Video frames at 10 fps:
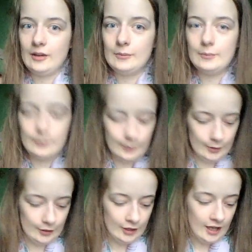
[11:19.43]
I've been
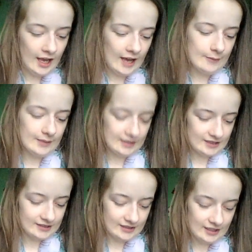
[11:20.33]
asking it for it
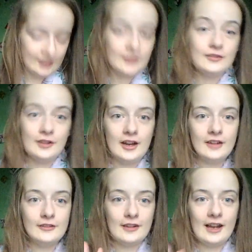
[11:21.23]
for like
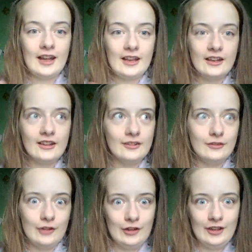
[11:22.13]
years,
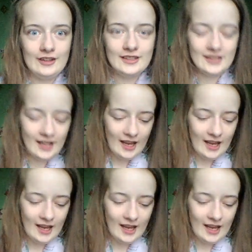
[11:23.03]
and I think we do